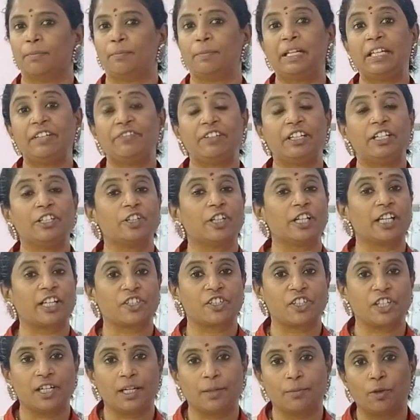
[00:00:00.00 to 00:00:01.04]
brief
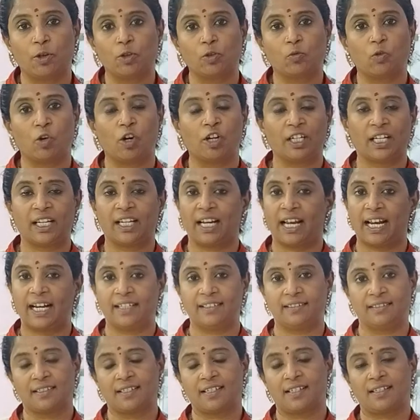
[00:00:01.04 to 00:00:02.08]
introduction about what are
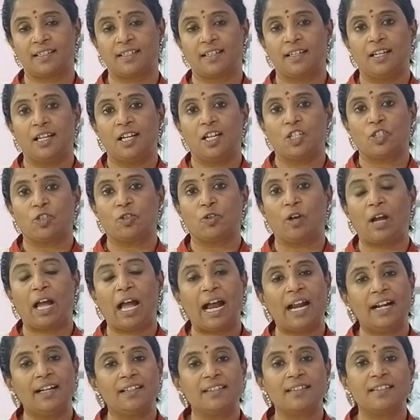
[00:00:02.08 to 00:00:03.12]
adders. So
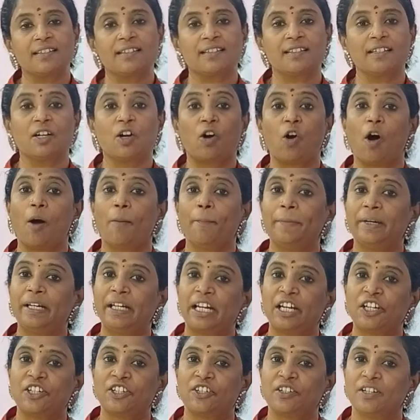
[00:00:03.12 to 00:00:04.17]
adders is a
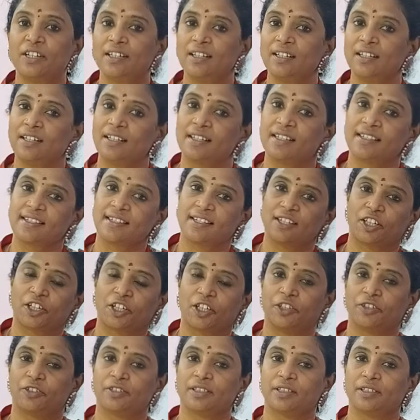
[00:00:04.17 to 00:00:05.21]
combinational
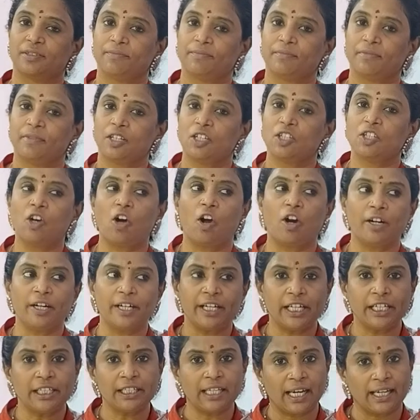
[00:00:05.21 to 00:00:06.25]
circuit. So
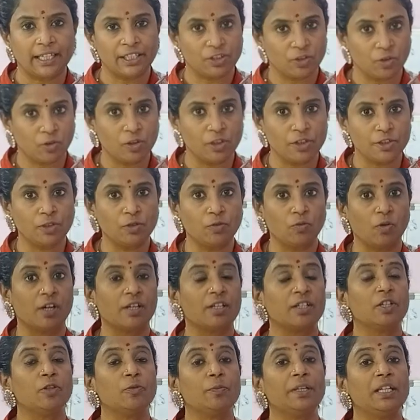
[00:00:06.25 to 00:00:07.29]
already I told you
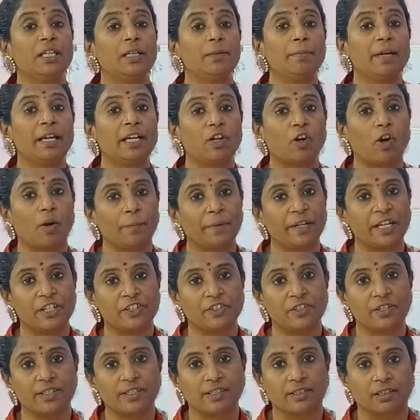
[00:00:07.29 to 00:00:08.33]
what do you mean by
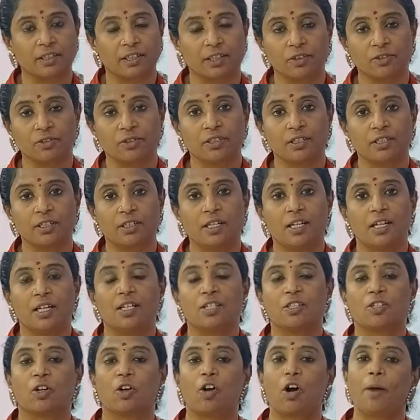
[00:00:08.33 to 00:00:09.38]
combinational circuit.
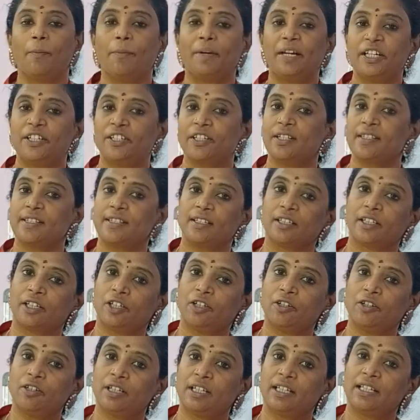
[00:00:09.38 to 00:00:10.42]
So combinational
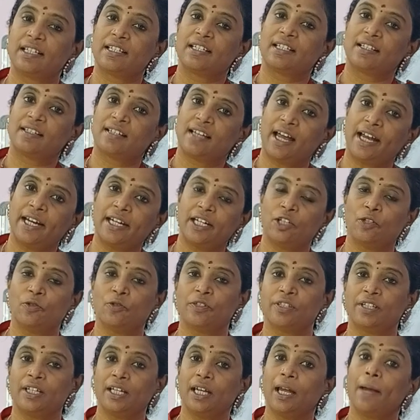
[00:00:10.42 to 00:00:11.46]
circuit is designed
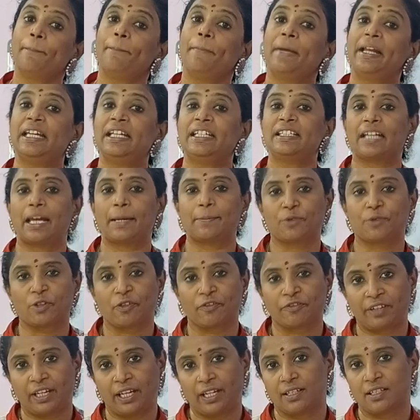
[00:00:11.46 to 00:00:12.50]
using many types
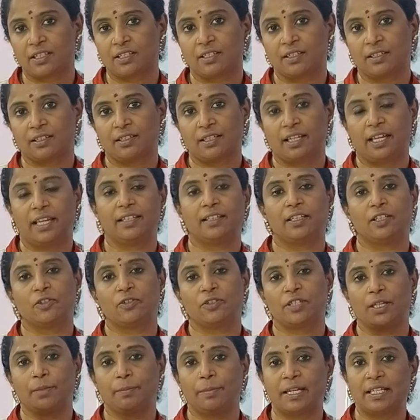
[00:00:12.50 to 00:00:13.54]
of gates, either
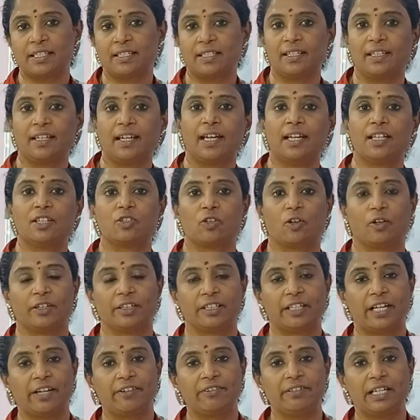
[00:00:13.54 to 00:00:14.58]
using basic gates or
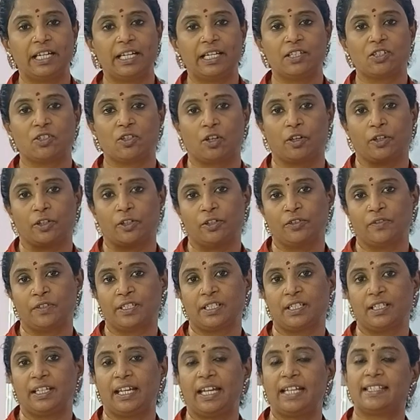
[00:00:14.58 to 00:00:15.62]
derived gates or
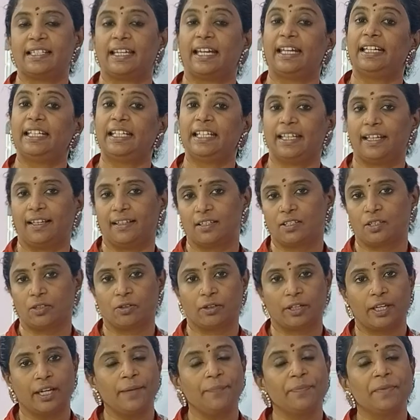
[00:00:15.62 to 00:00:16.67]
universal gates, any gates,
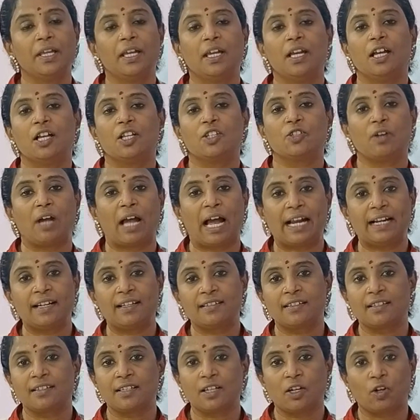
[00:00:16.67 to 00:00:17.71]
okay. So
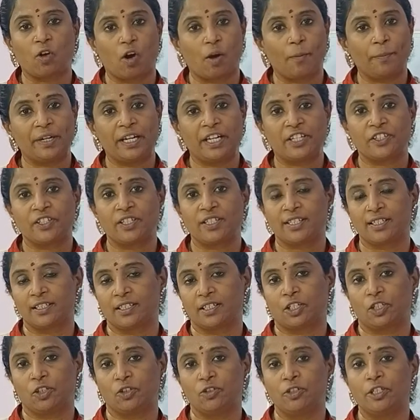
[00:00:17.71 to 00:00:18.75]
adders is a combinational
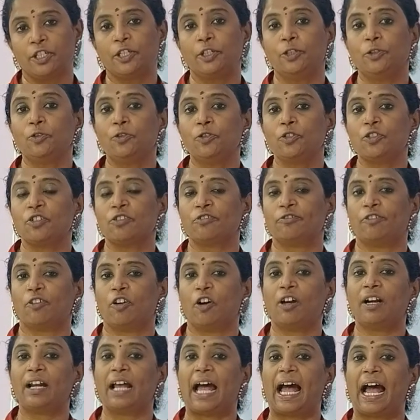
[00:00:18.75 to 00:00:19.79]
circuit used
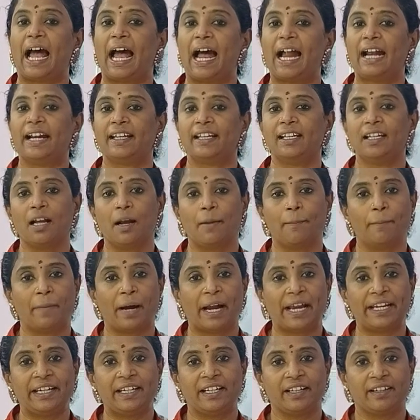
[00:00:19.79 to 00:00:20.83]
for adding
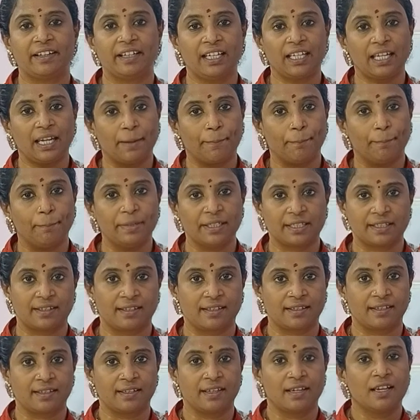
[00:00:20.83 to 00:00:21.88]
binary
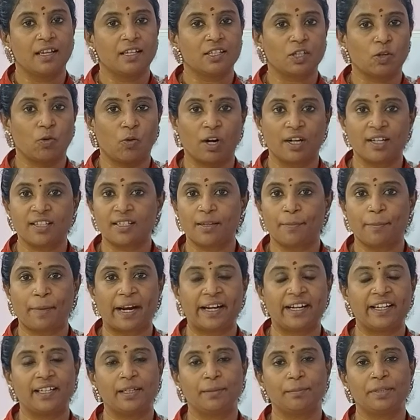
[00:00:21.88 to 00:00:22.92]
bits. So what is a
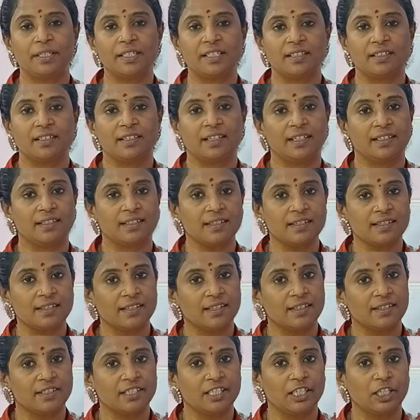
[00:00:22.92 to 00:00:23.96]
binary bit? It is
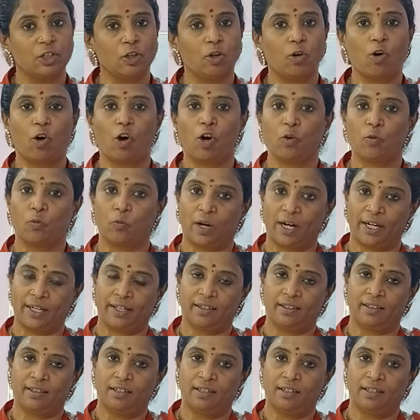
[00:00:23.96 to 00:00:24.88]
0 or 1.